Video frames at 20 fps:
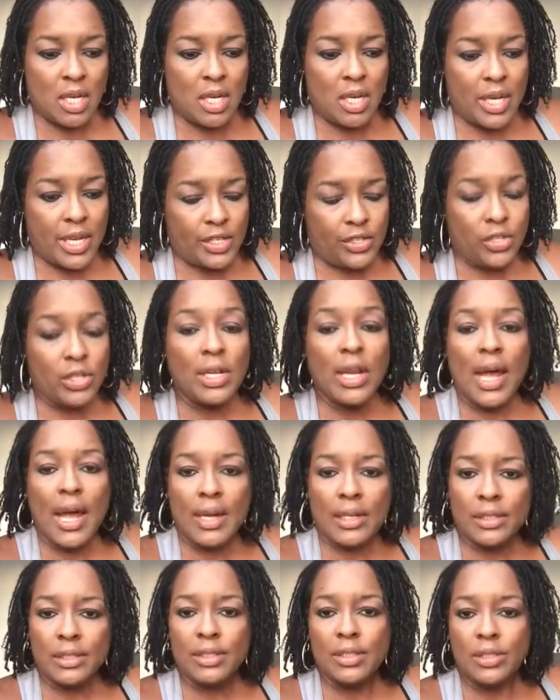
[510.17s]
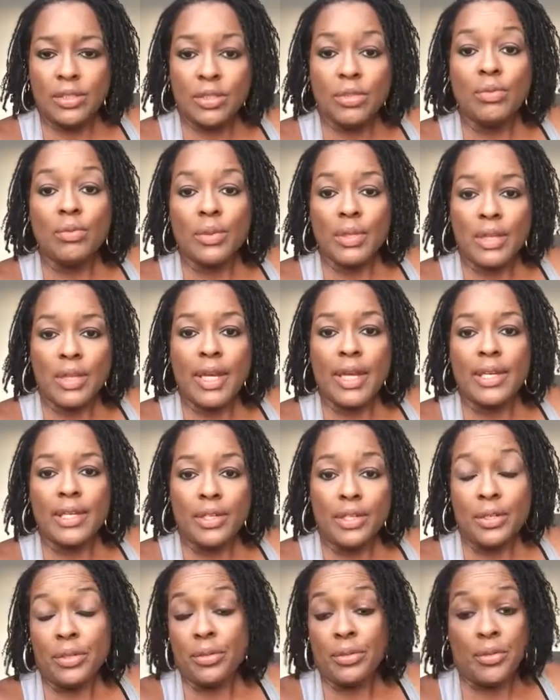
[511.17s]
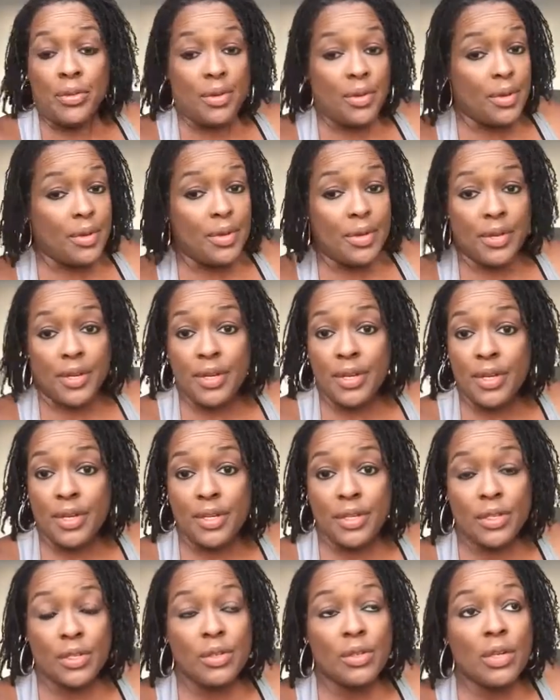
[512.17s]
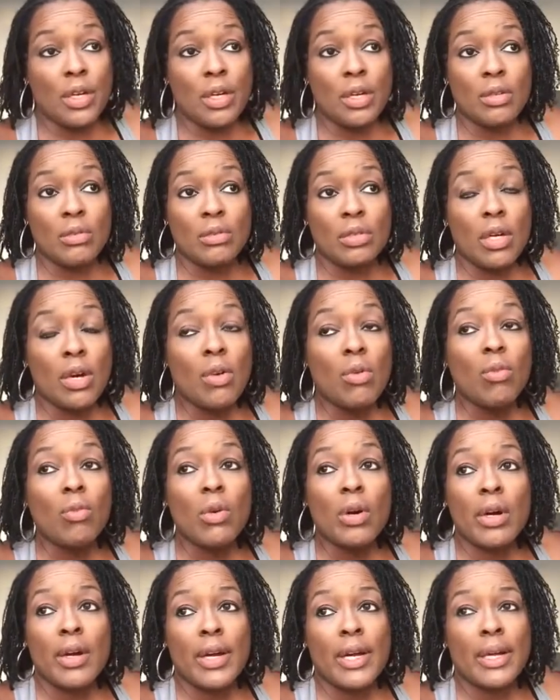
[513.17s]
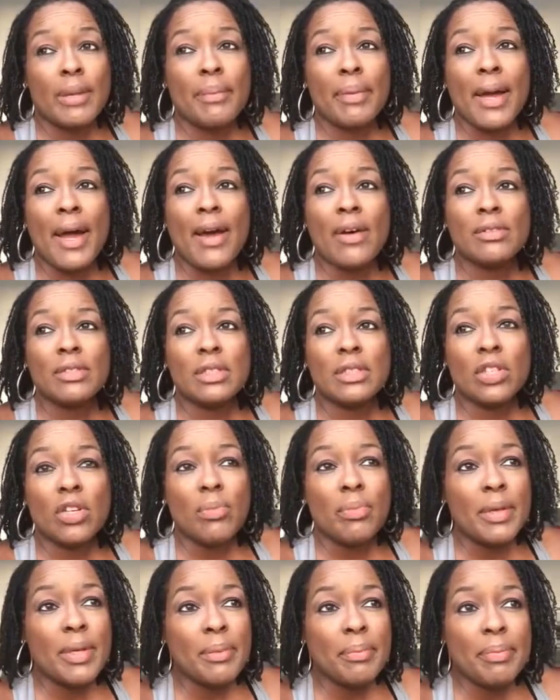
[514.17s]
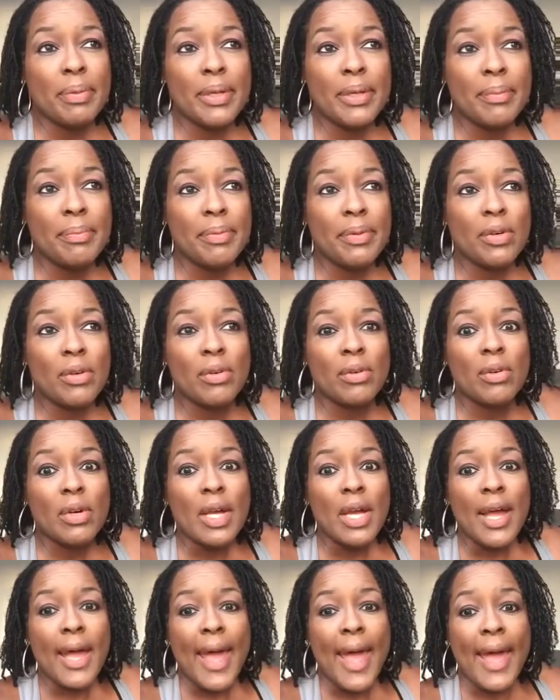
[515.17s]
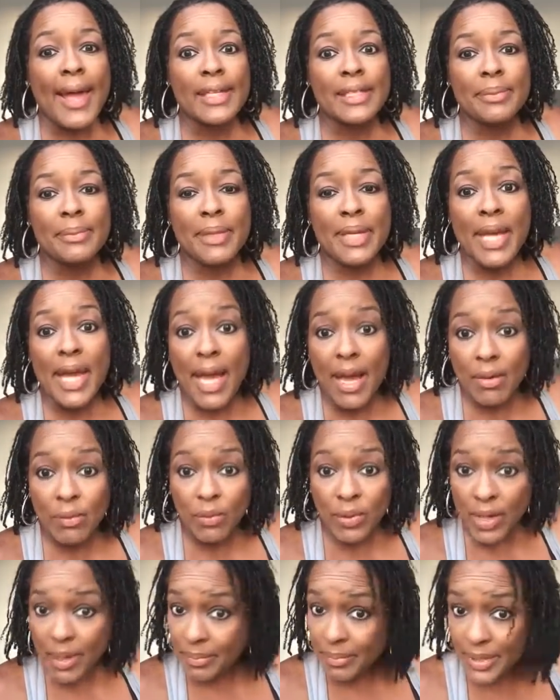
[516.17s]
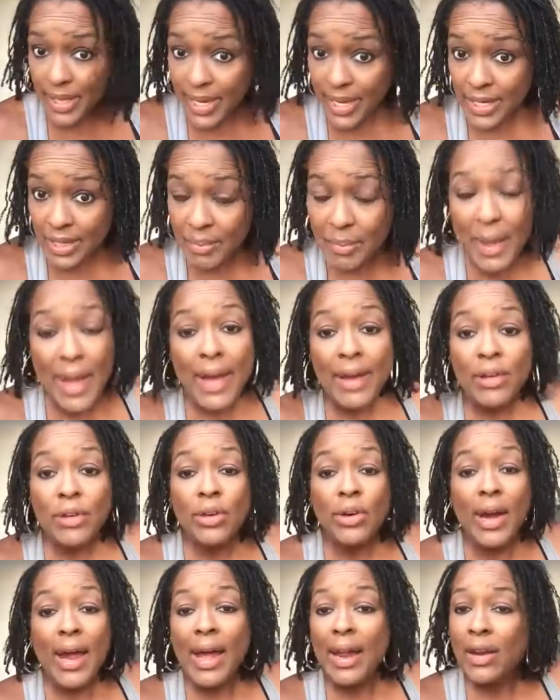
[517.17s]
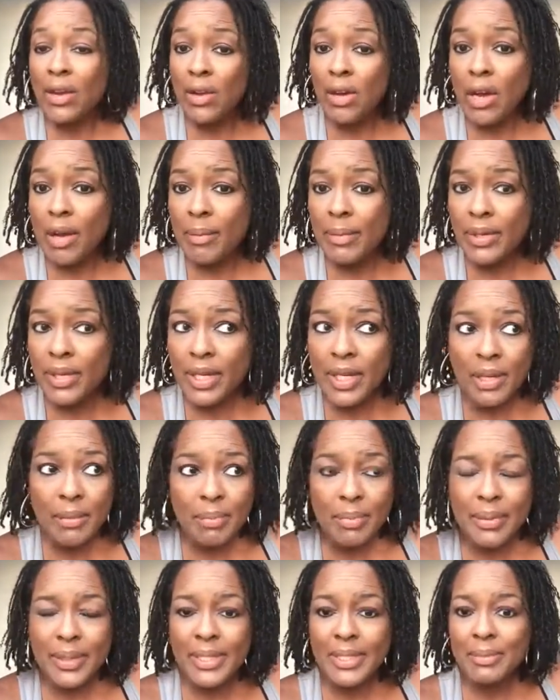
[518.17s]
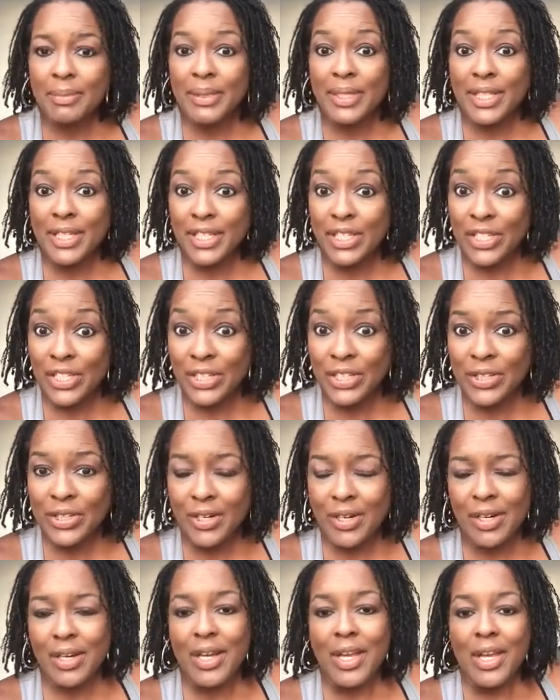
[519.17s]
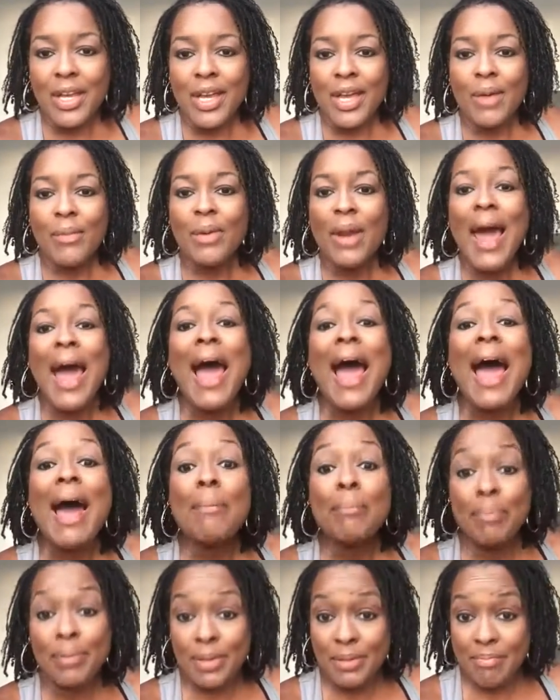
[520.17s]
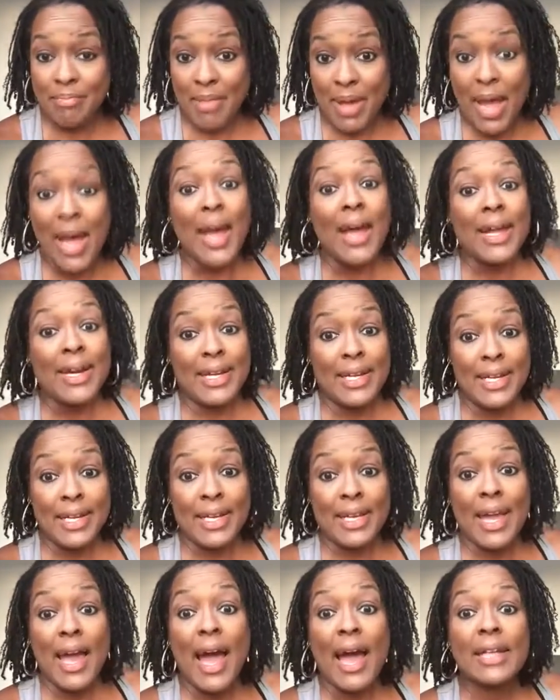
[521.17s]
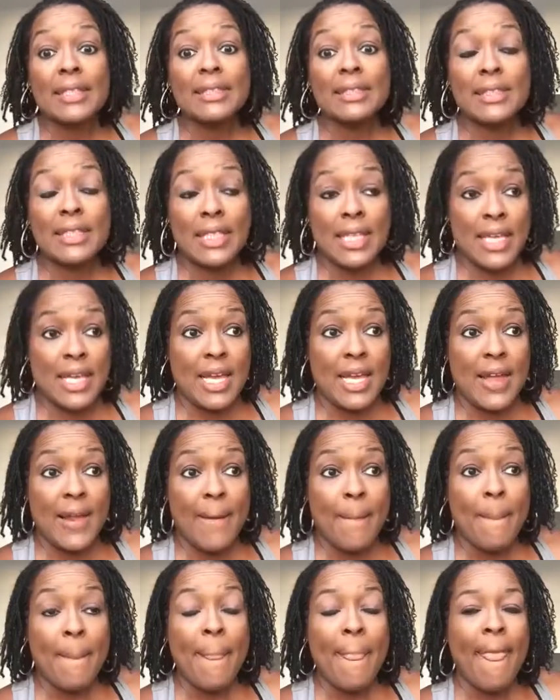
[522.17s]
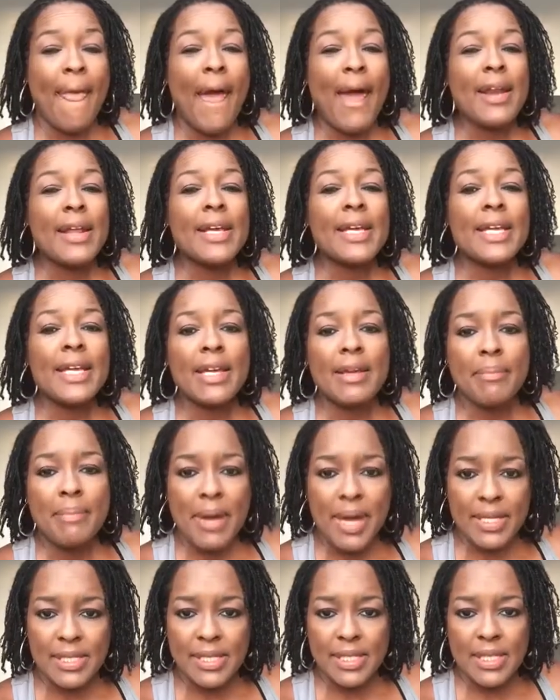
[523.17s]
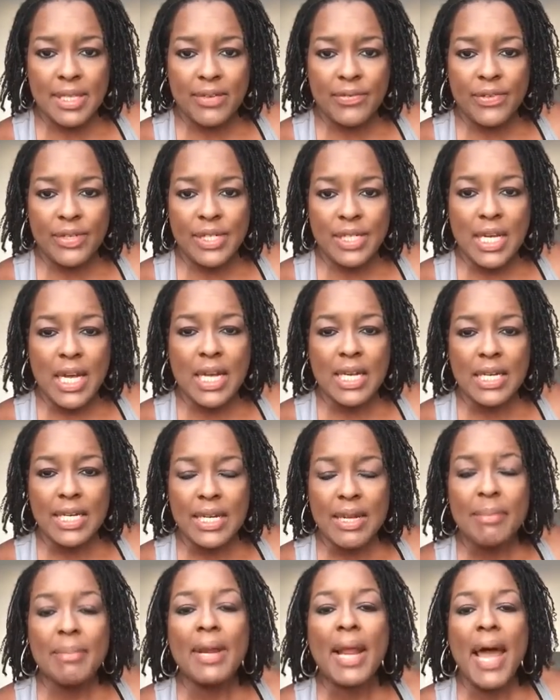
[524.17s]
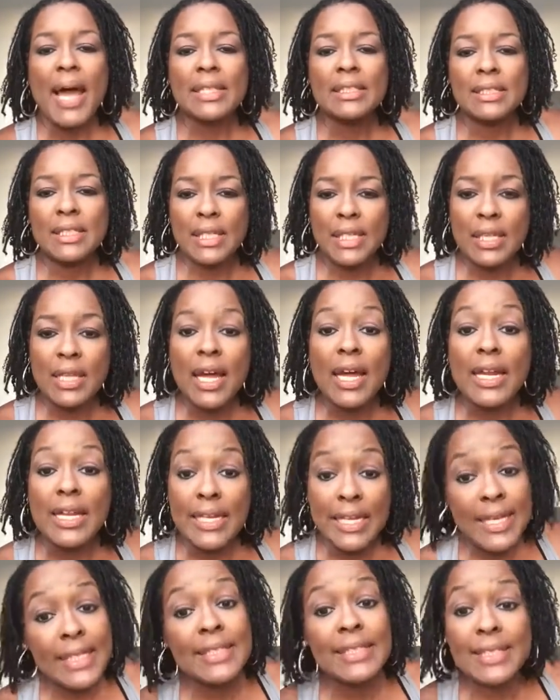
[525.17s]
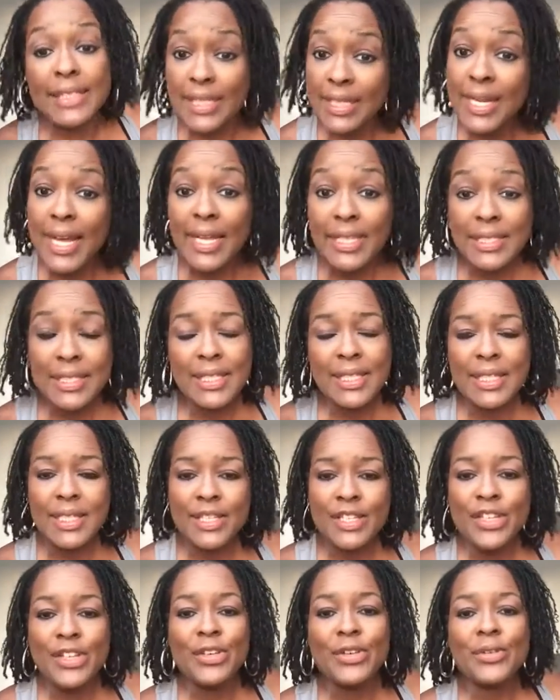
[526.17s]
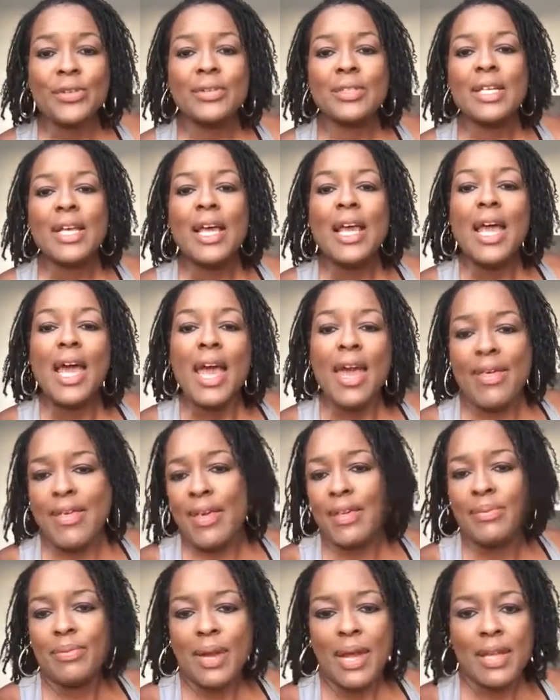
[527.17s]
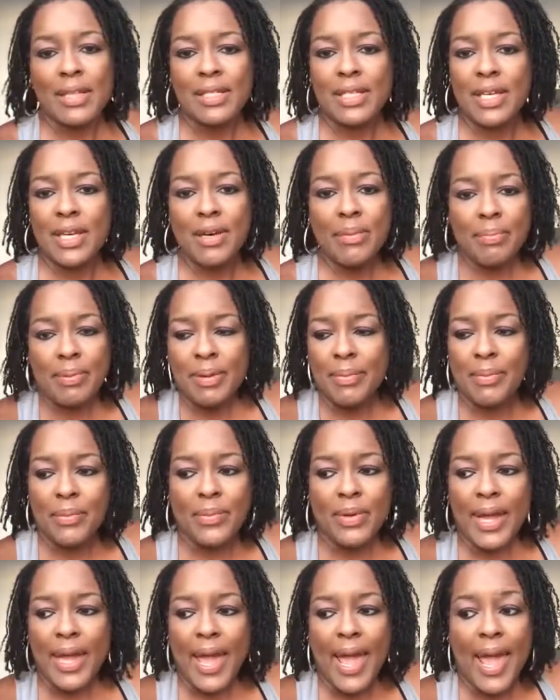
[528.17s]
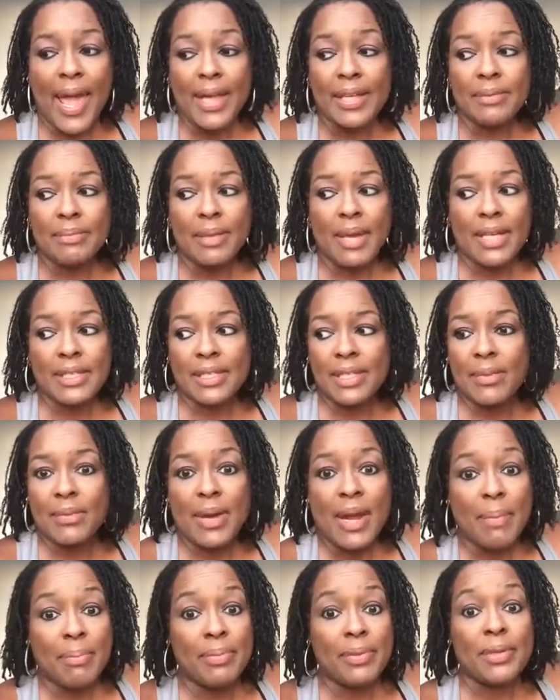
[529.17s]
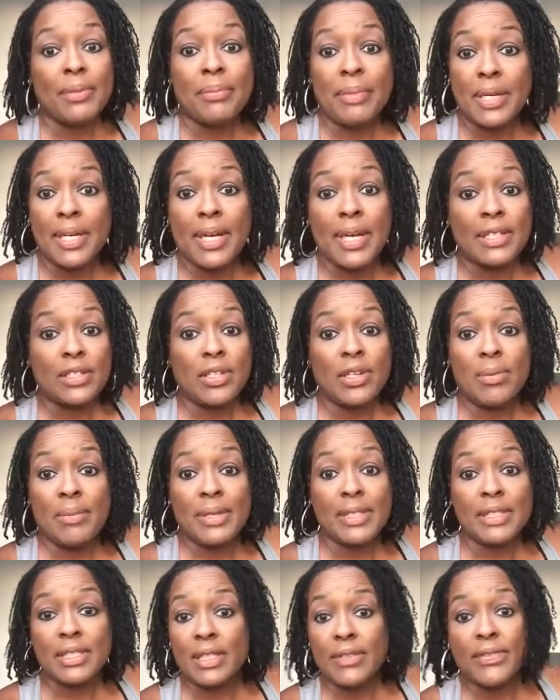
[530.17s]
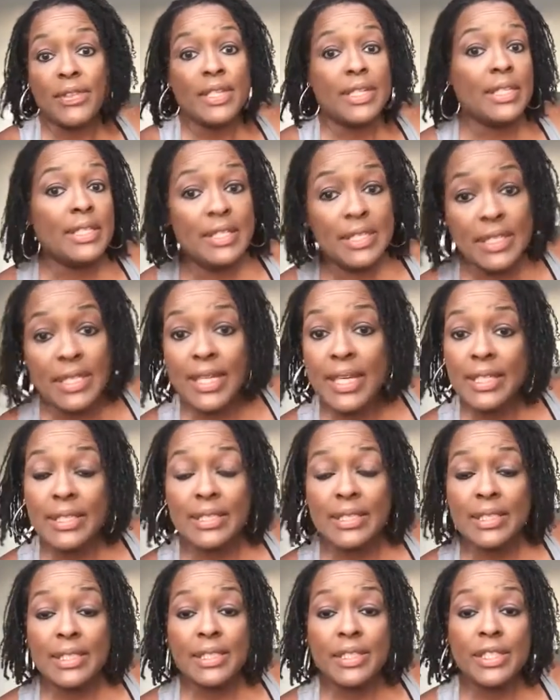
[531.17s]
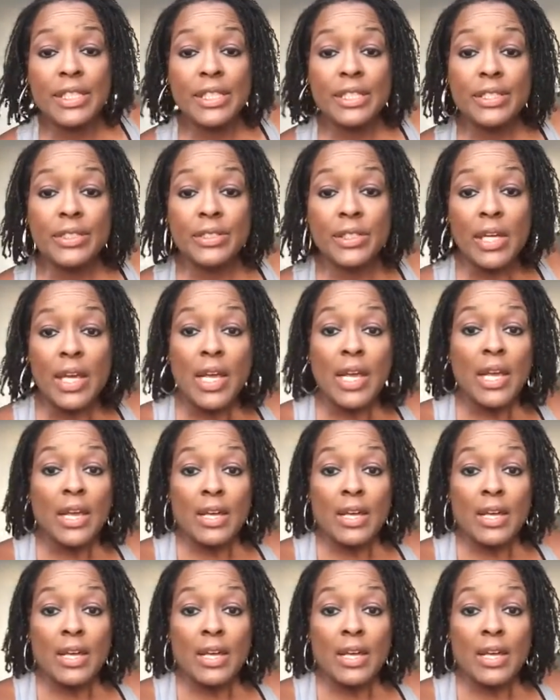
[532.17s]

let your locks do what they do. You know, don't worry about so many people ask me how, when I'm taking them out or how long I'm going to keep them. It's been a year. And when I put mine in, I said, I didn't give myself a, a, limit. I said at least the next 10 years. And that's what I tell people when they ask me. I said when I put them in, I told myself at least the next 10 years.